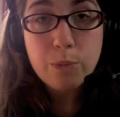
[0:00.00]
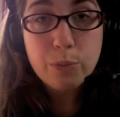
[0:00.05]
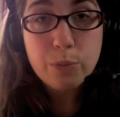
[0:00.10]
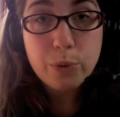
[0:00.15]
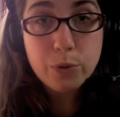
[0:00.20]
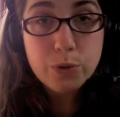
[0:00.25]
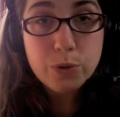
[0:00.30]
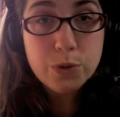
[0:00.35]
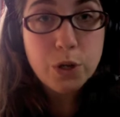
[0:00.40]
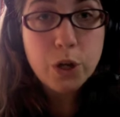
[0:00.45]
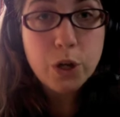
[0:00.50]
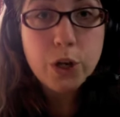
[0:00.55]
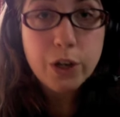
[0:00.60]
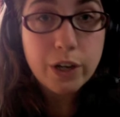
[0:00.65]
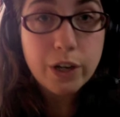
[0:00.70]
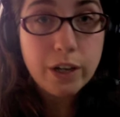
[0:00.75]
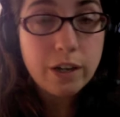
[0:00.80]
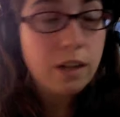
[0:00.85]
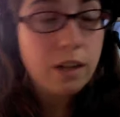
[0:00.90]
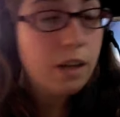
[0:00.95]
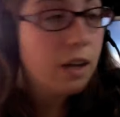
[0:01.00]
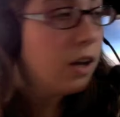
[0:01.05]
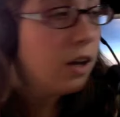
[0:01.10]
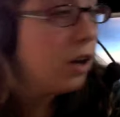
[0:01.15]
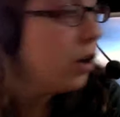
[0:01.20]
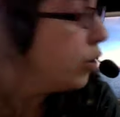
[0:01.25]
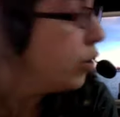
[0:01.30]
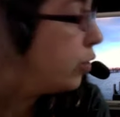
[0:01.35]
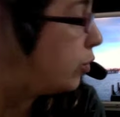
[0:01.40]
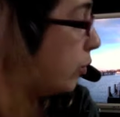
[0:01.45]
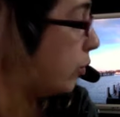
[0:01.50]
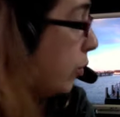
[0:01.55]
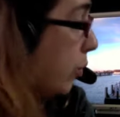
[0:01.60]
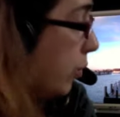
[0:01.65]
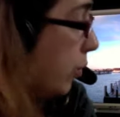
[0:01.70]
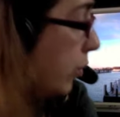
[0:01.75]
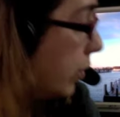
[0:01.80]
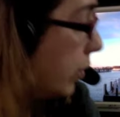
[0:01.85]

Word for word: Bruce Hood, who